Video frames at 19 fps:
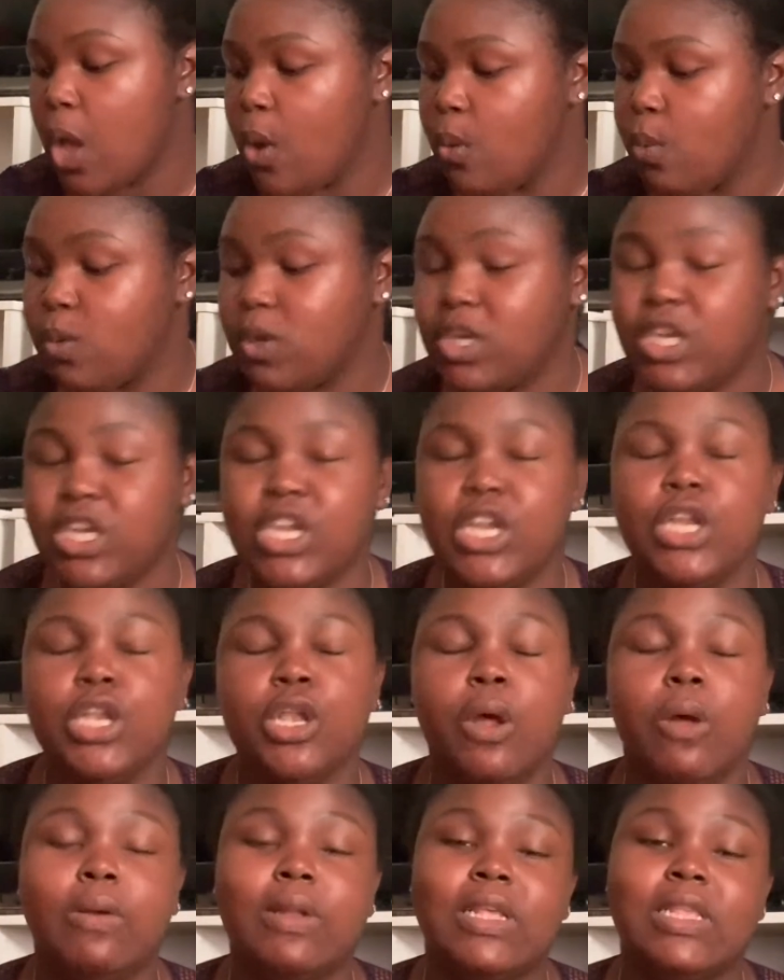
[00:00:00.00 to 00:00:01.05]
When she
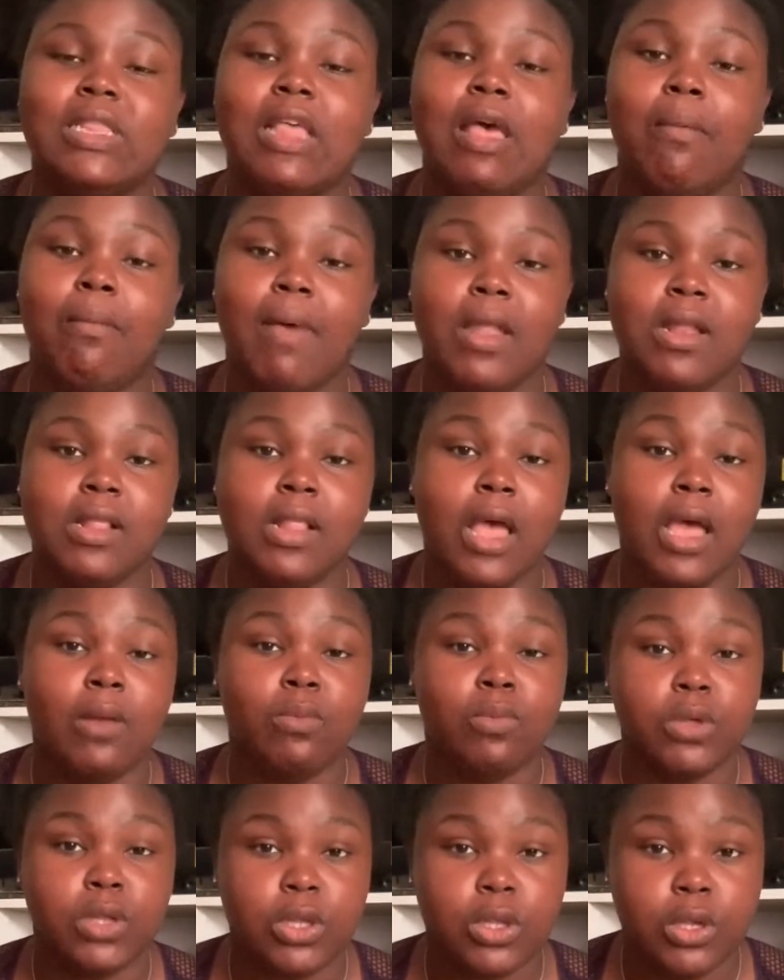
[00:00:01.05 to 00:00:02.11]
noticed that
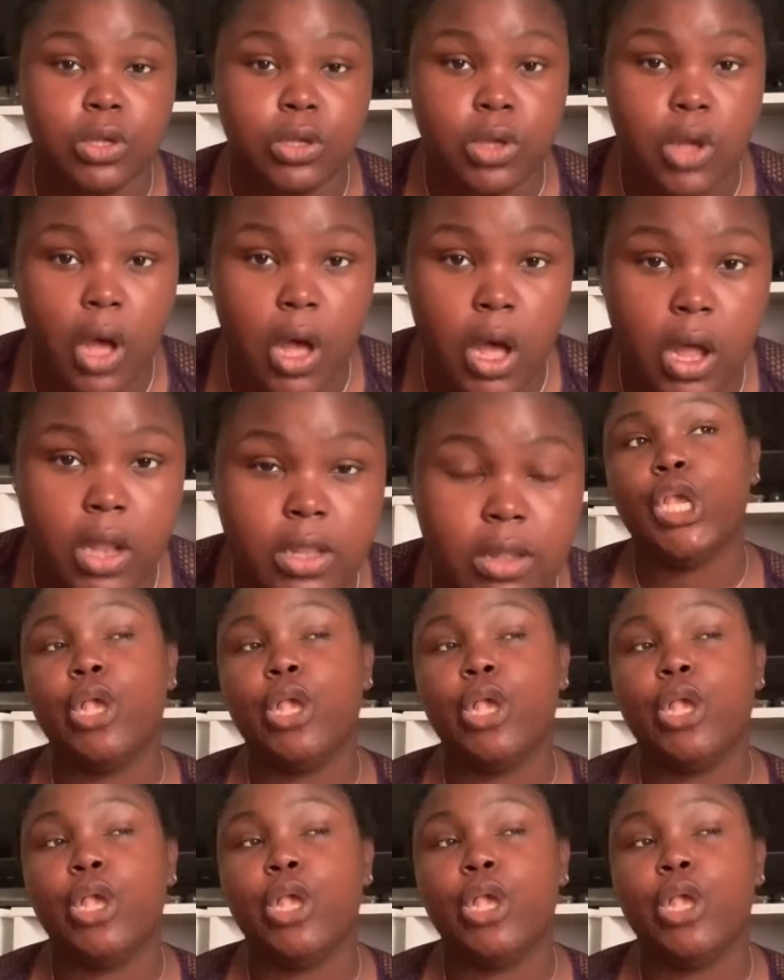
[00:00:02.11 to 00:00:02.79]
Madeleine was gone,